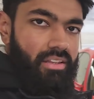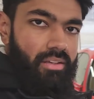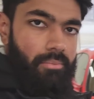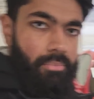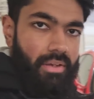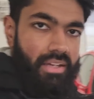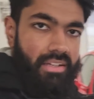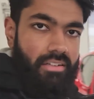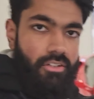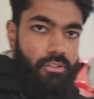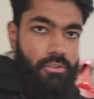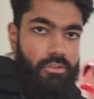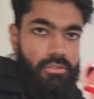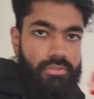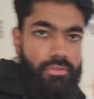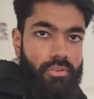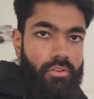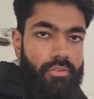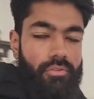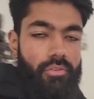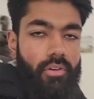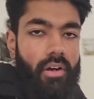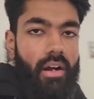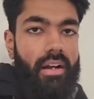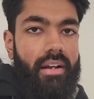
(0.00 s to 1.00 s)
big news for
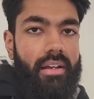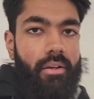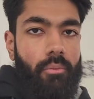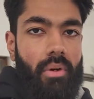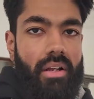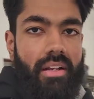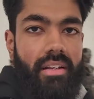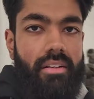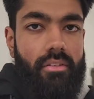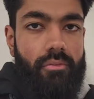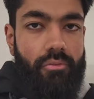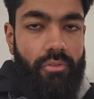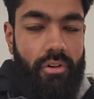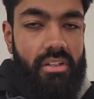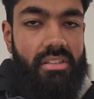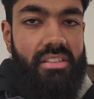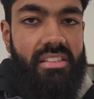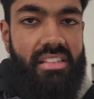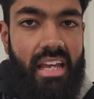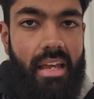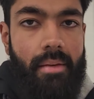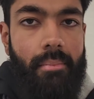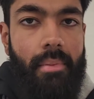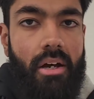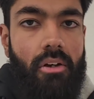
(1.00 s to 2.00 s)
Ferrari. When it first
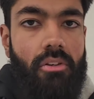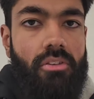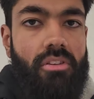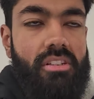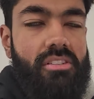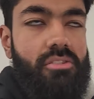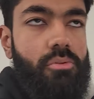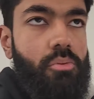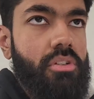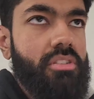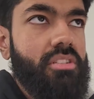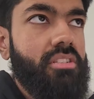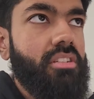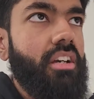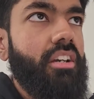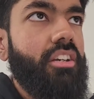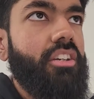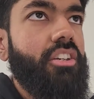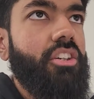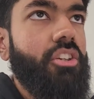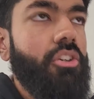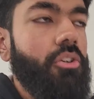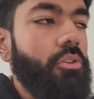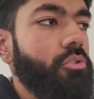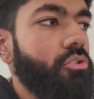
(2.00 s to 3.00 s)
came out, this was a
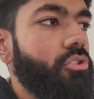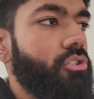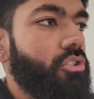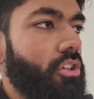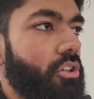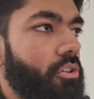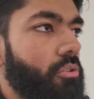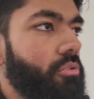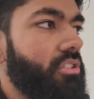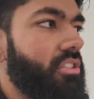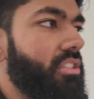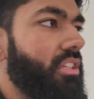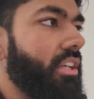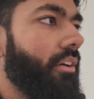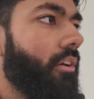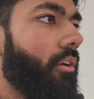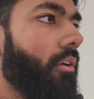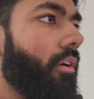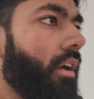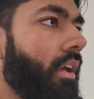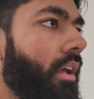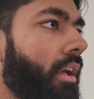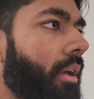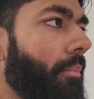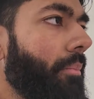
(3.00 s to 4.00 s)
huge deal
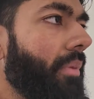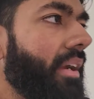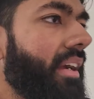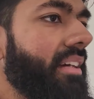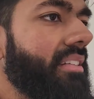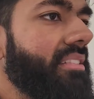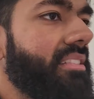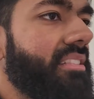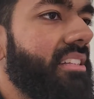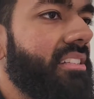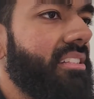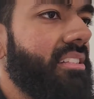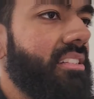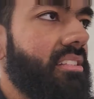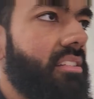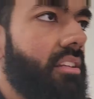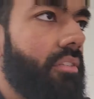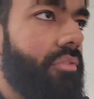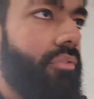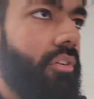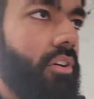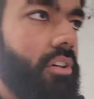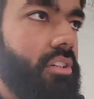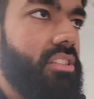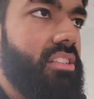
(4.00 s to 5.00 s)
because this is the
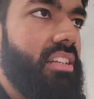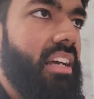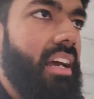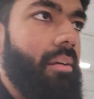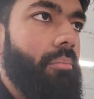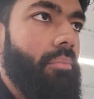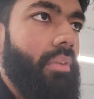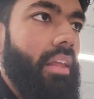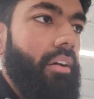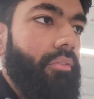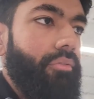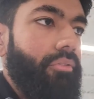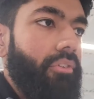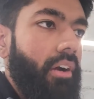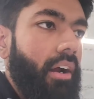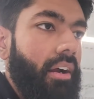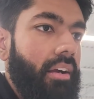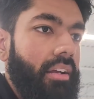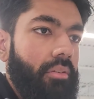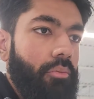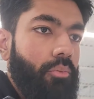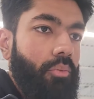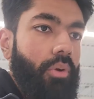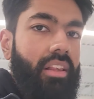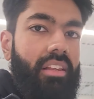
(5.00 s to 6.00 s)
first time that
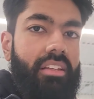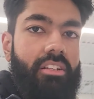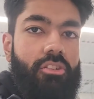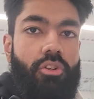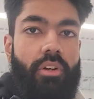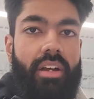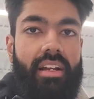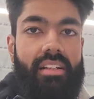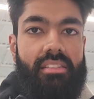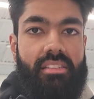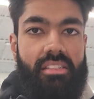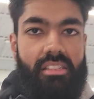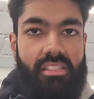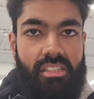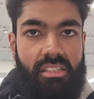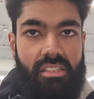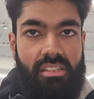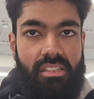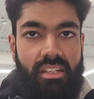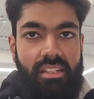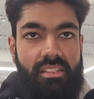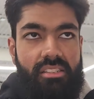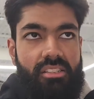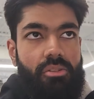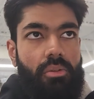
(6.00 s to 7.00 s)
Ferrari really transitioned
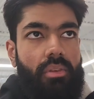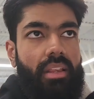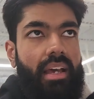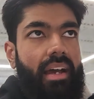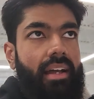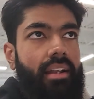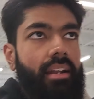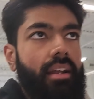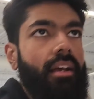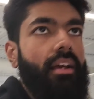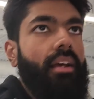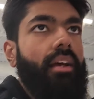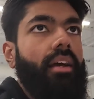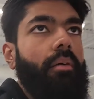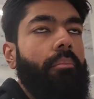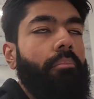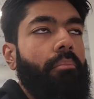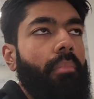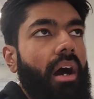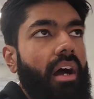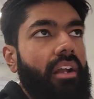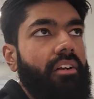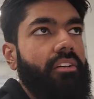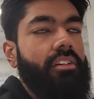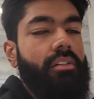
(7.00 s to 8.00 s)
into that
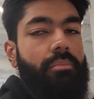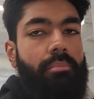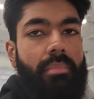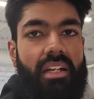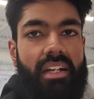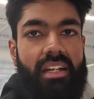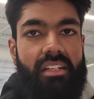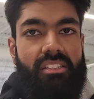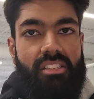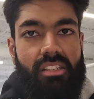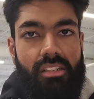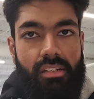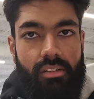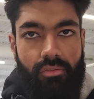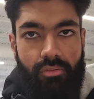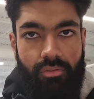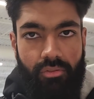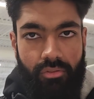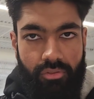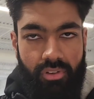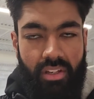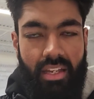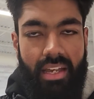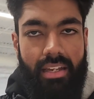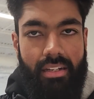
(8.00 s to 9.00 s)
modern mid-engine
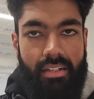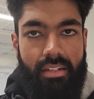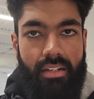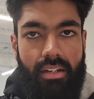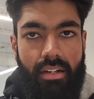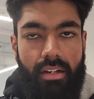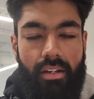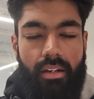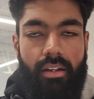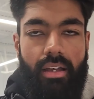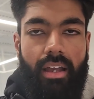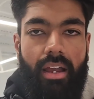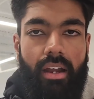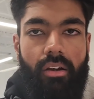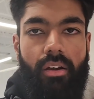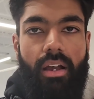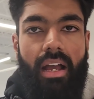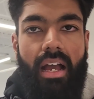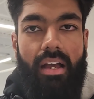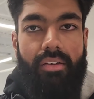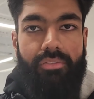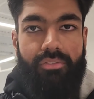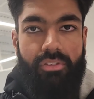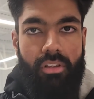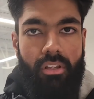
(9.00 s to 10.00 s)
V8 era
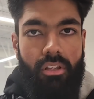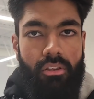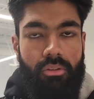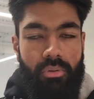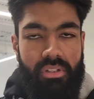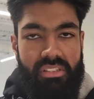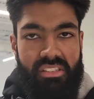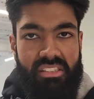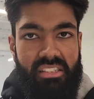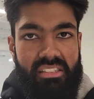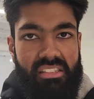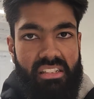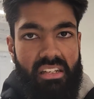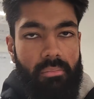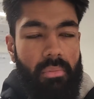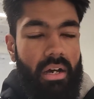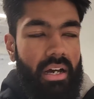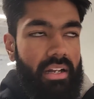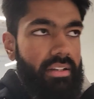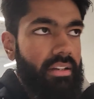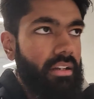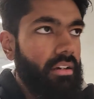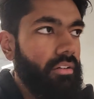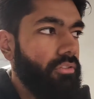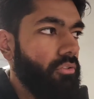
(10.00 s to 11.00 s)
after the 360
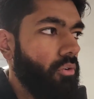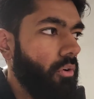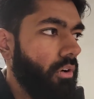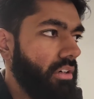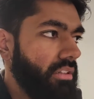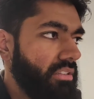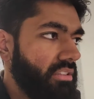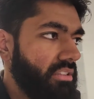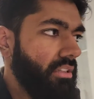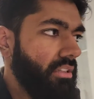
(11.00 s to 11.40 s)
Modena, of course,